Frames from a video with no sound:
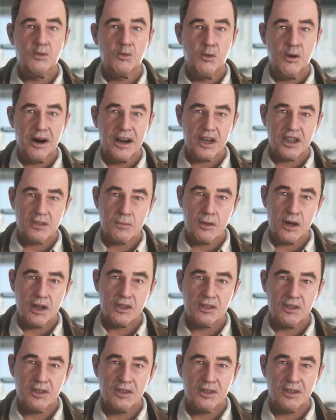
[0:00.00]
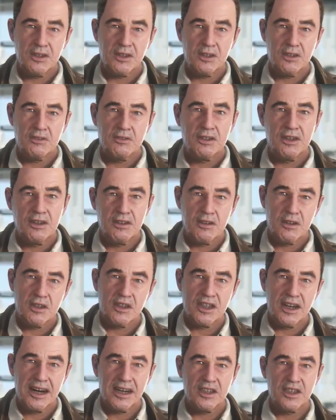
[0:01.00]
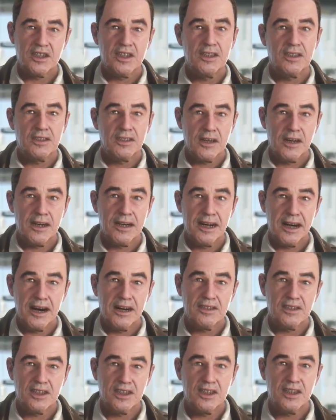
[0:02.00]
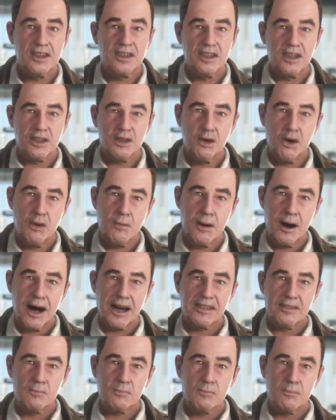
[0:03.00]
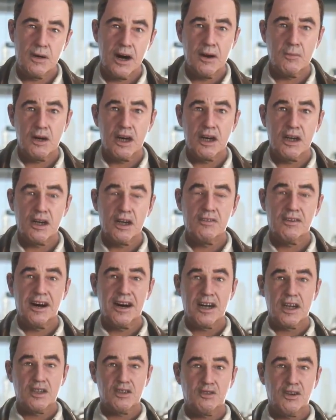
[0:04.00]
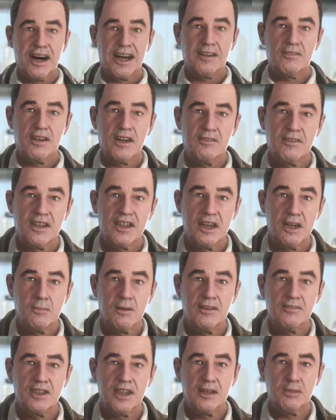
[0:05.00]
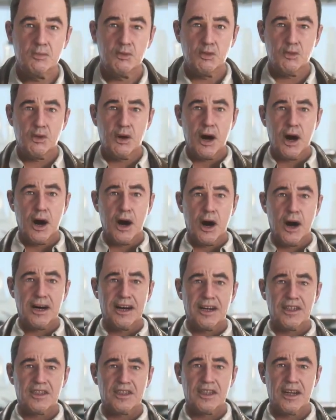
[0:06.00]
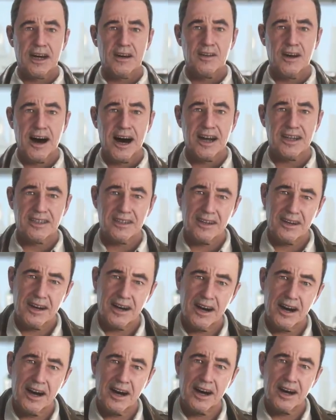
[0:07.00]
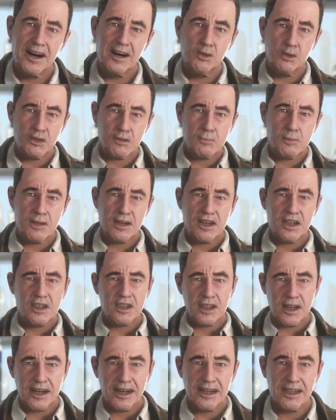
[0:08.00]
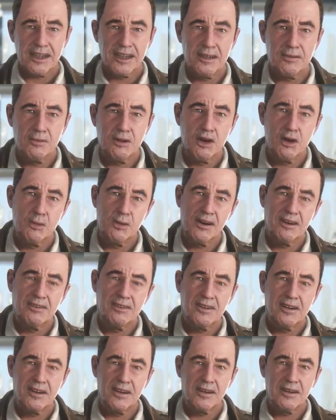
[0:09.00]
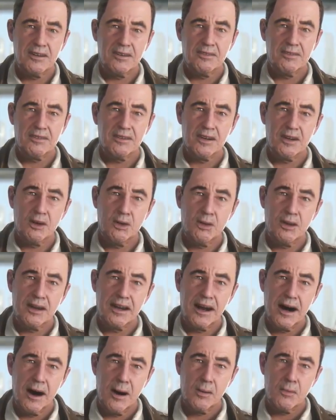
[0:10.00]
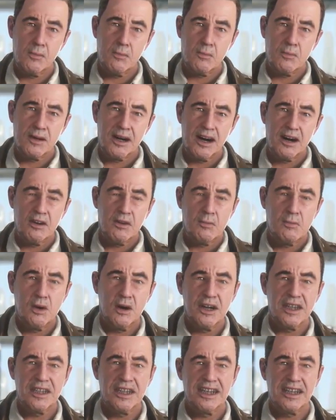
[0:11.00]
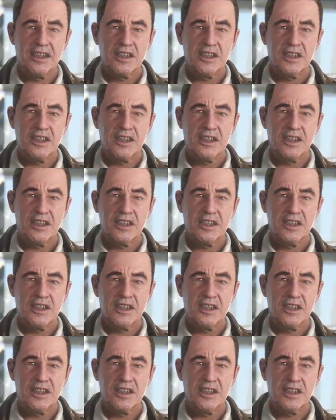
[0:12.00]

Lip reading: in one spot for enthusiasts like us to gawp at. I mean, if I had a cred for every time I've said, "Whoa, you see that?" I would be slightly more wealthy than I already am. The point